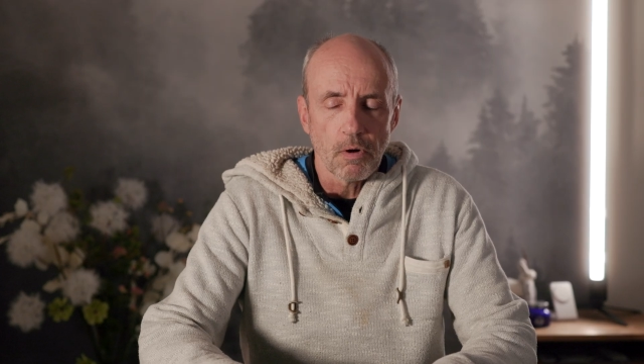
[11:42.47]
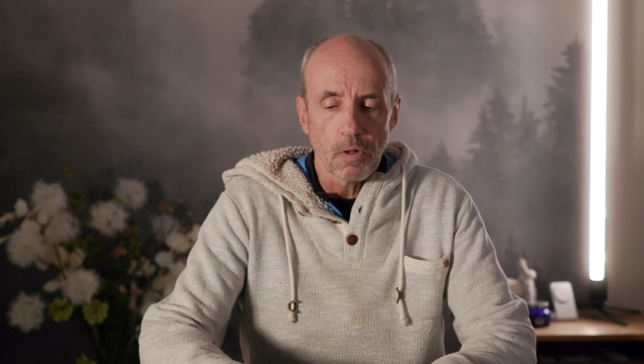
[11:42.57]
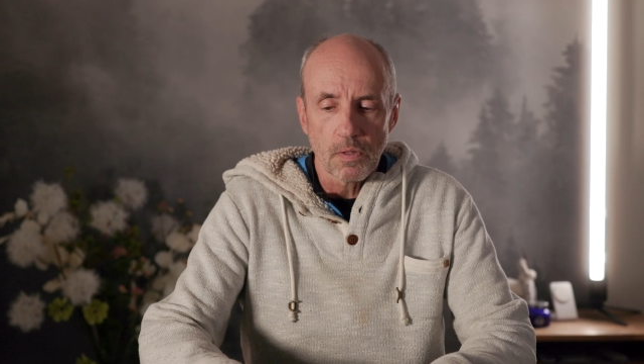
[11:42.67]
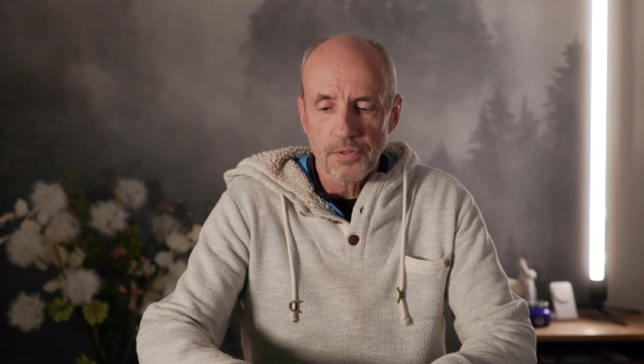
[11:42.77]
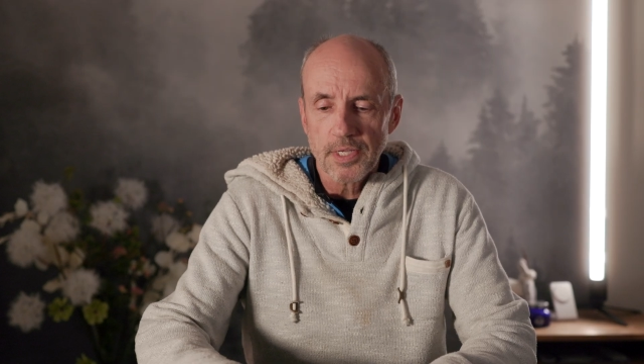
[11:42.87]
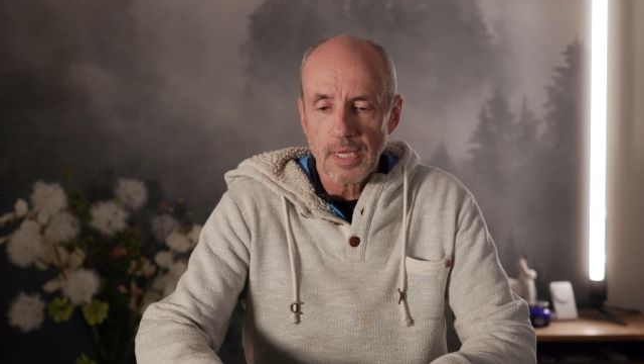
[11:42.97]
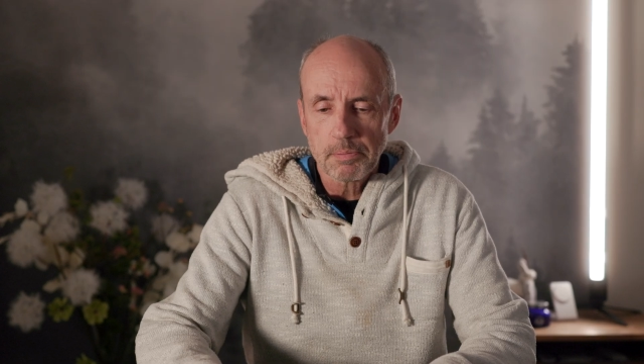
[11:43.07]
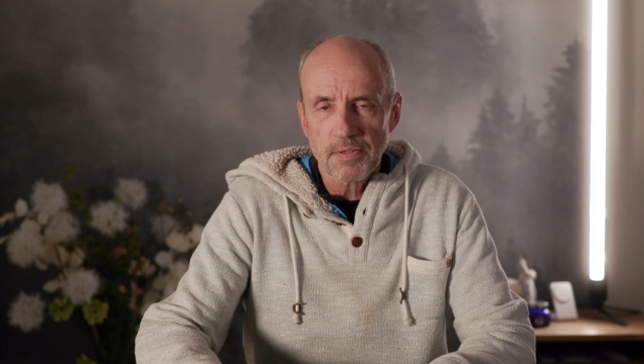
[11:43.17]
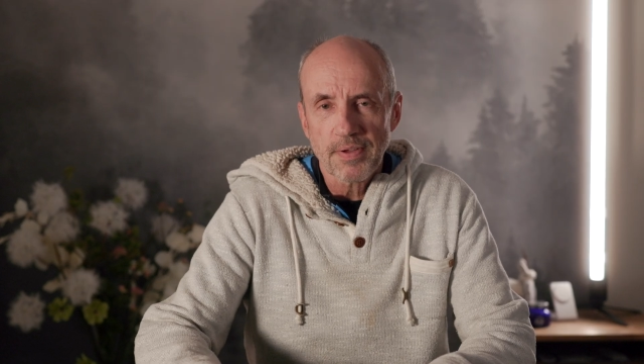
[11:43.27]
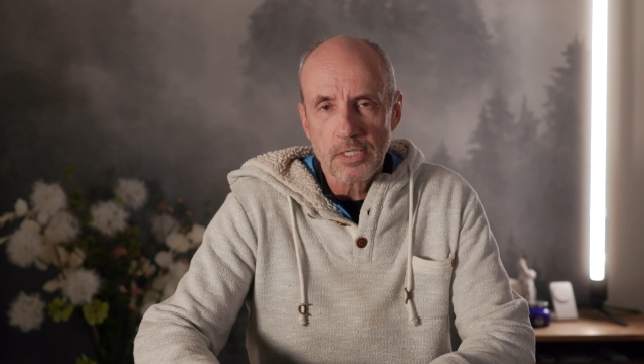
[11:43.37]
all the
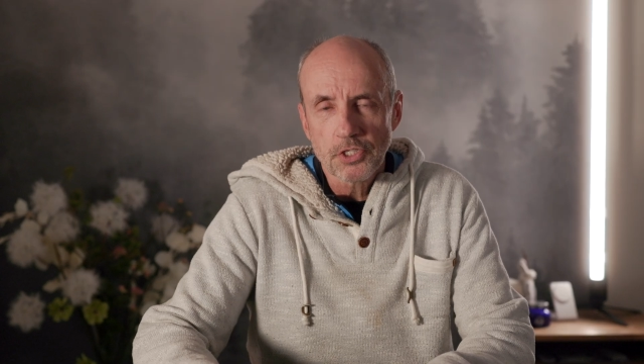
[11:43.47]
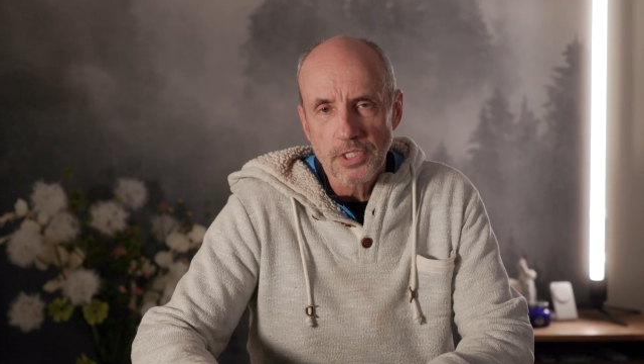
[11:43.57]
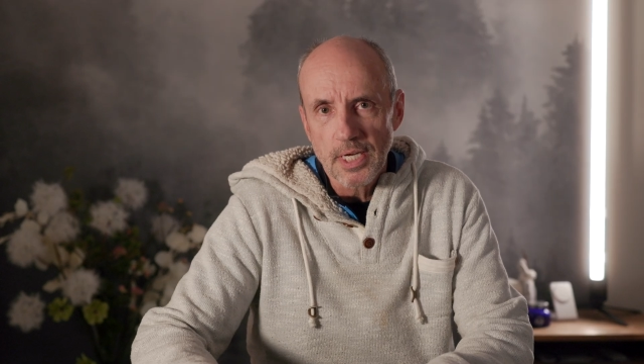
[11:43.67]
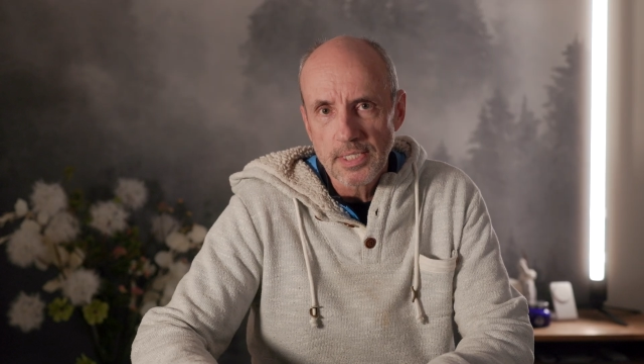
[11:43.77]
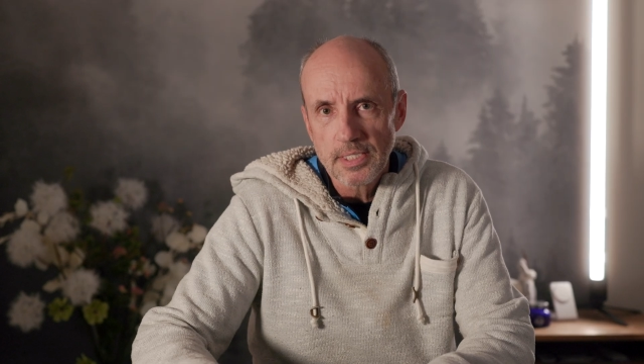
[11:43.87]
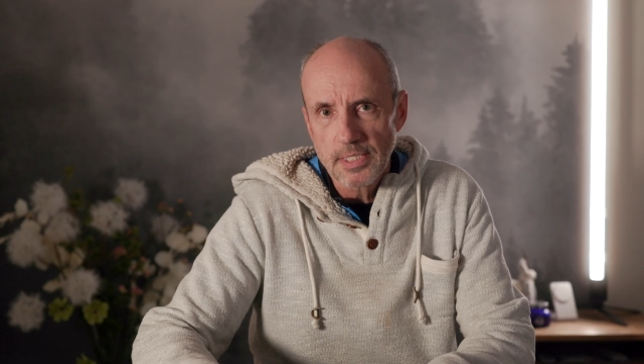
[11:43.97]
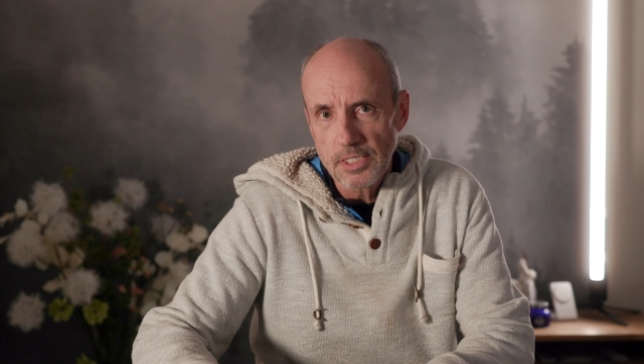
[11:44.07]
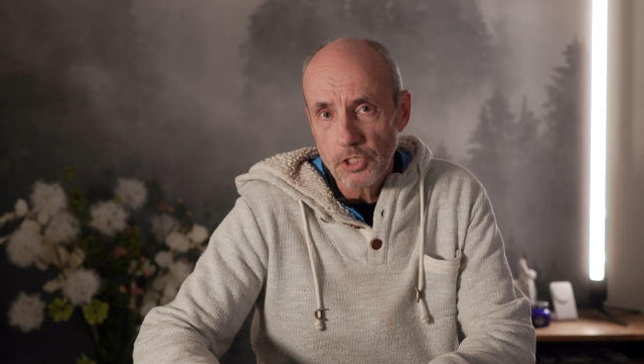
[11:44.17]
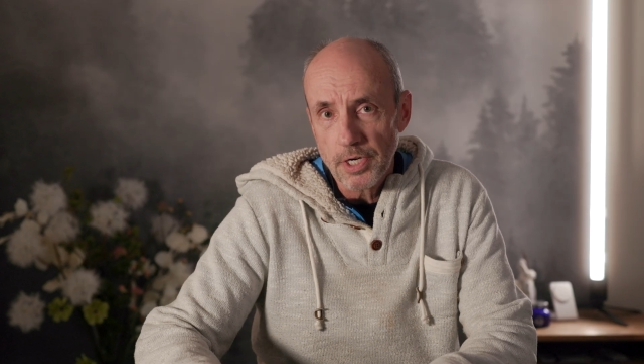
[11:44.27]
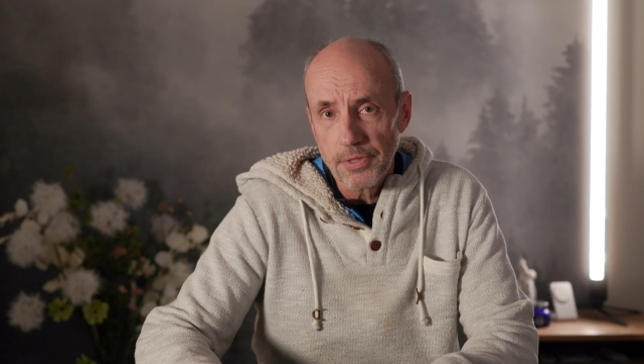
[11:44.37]
types of exercises
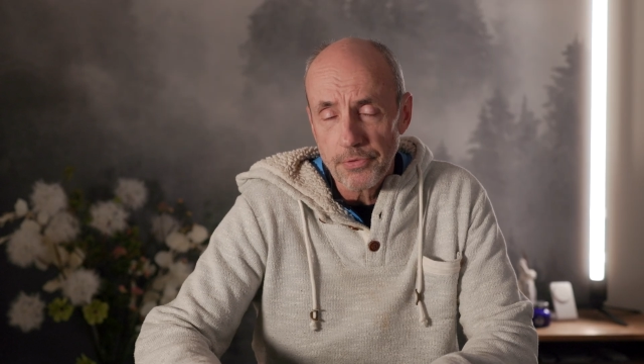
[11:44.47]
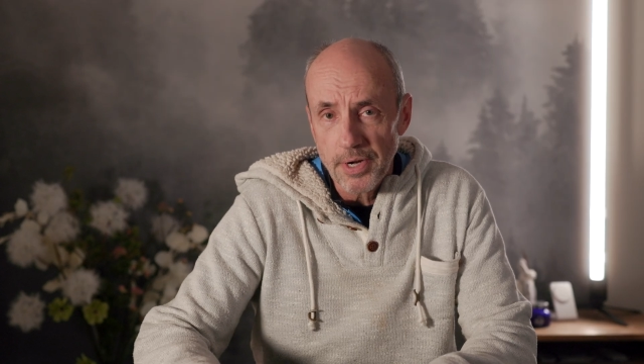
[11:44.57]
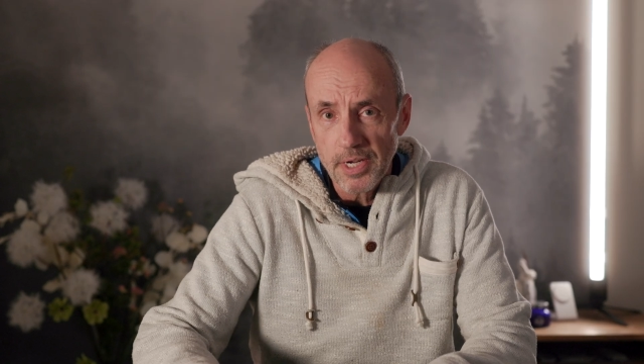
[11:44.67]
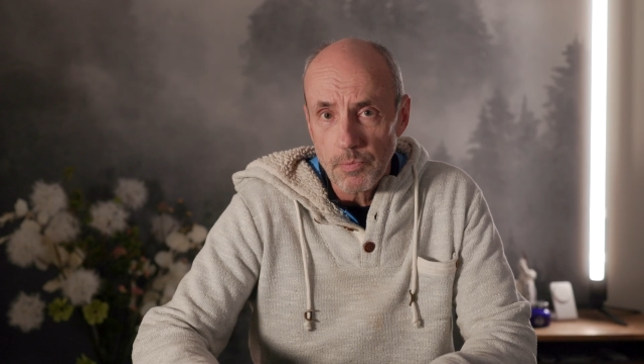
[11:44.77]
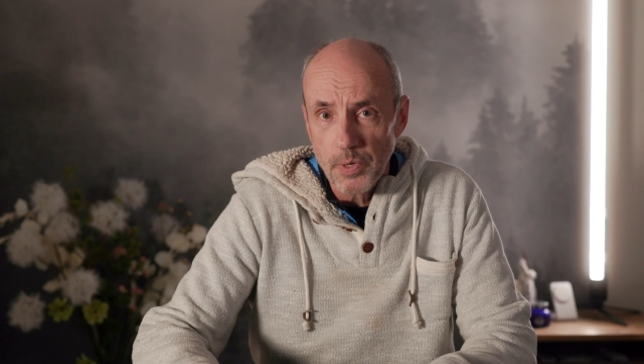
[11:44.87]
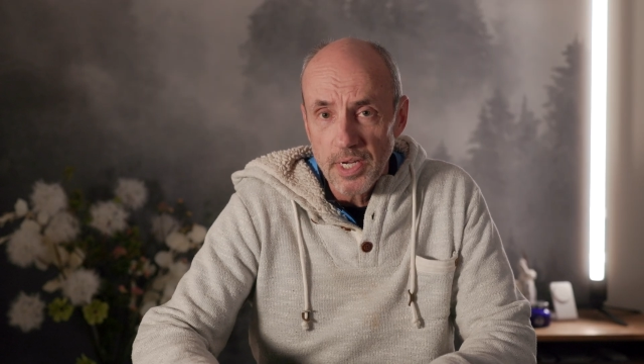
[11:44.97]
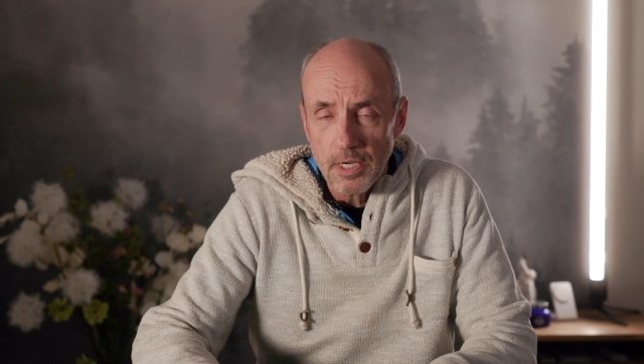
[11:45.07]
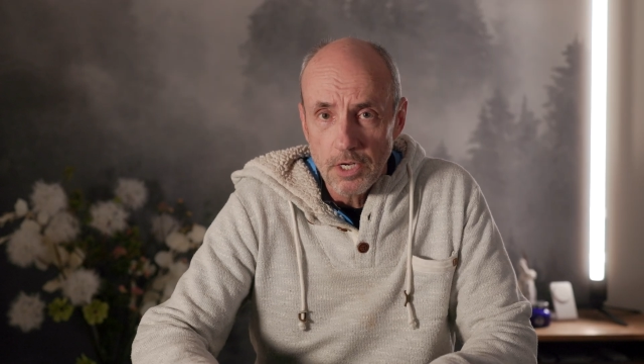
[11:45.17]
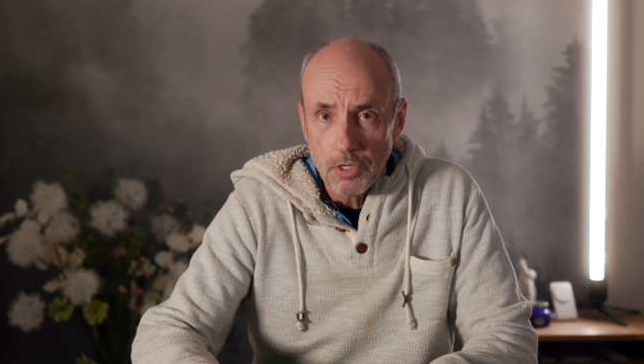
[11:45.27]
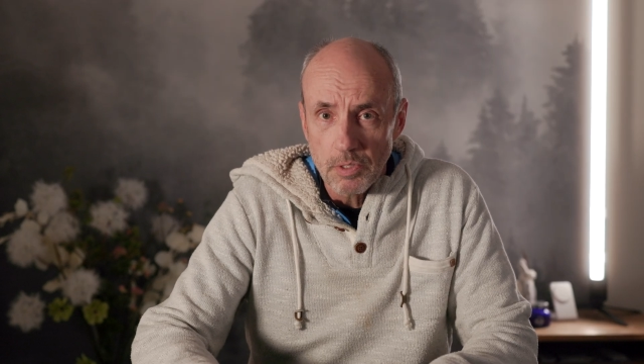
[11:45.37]
and strength training we
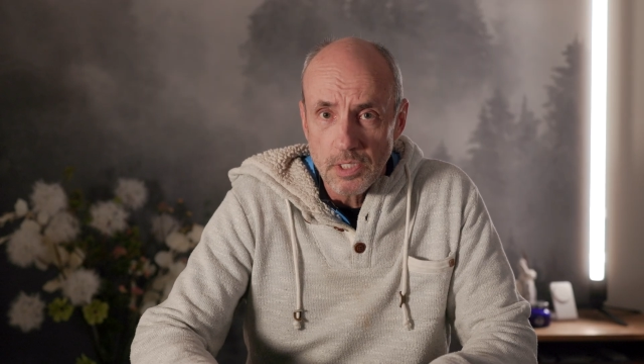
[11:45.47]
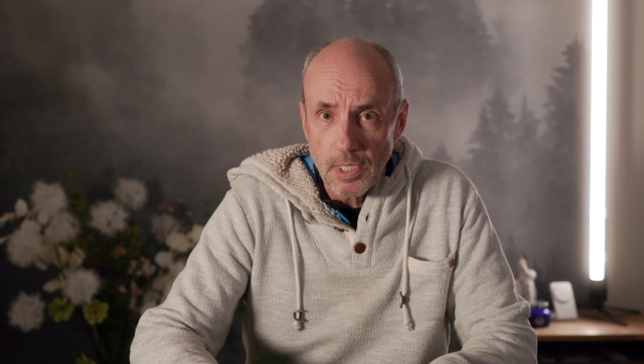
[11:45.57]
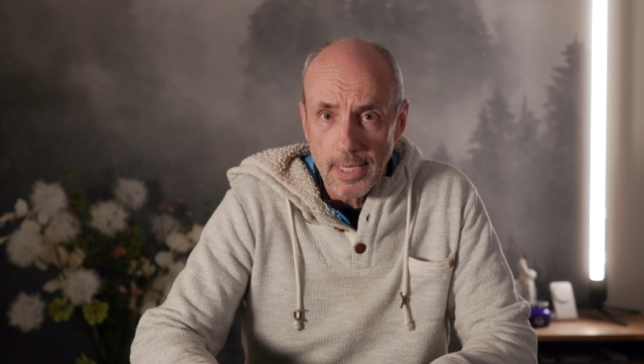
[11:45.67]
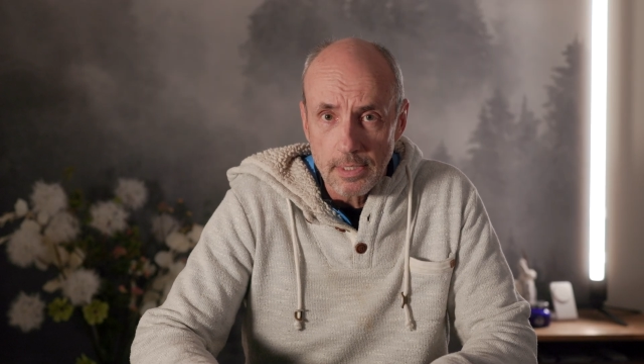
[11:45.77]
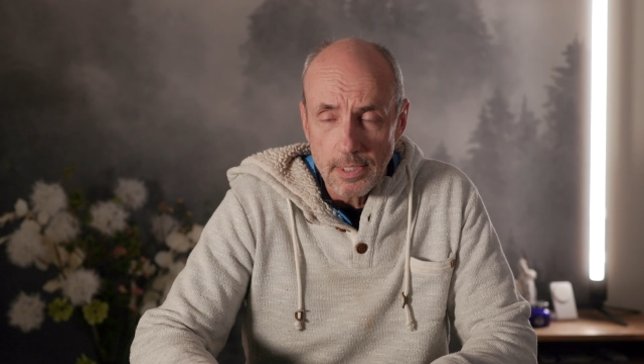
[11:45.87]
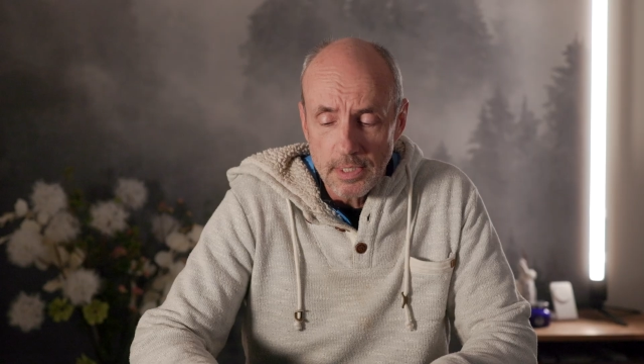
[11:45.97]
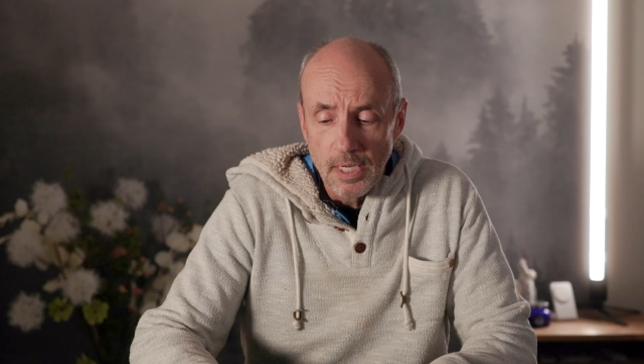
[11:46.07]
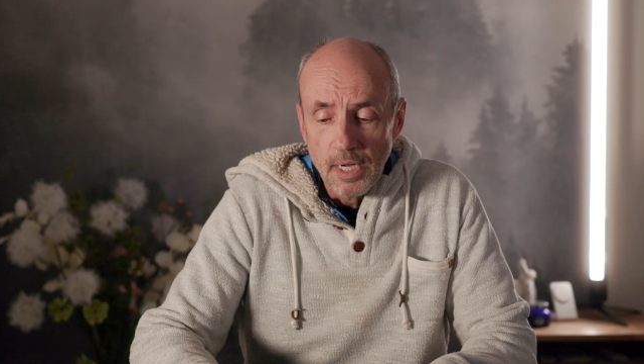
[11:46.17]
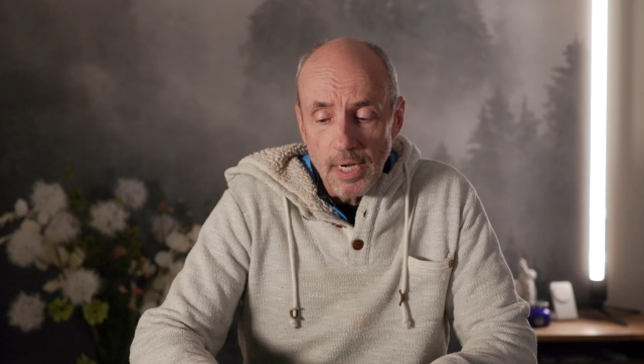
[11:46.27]
need to do as cyclists.